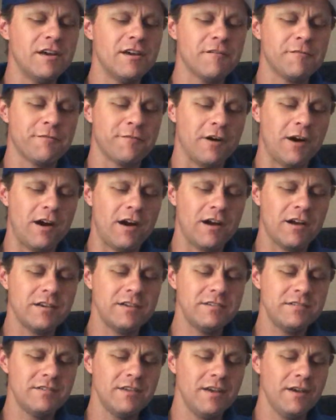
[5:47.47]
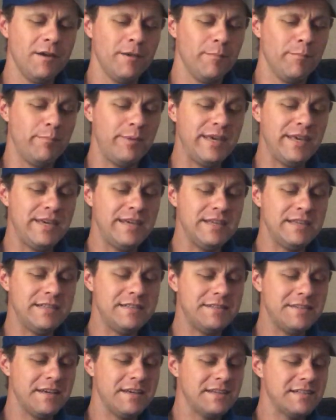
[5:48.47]
Frogs,
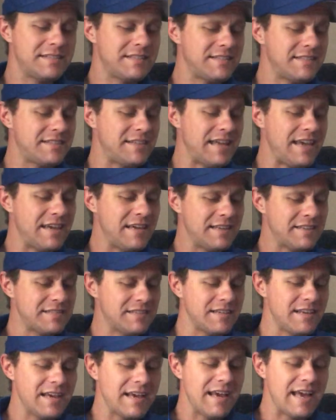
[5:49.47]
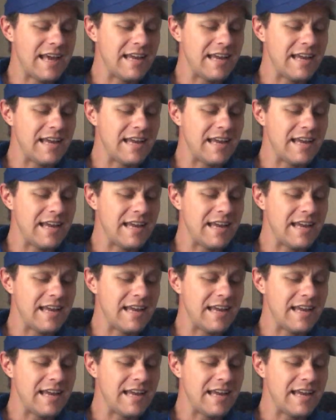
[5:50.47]
bees, snakes,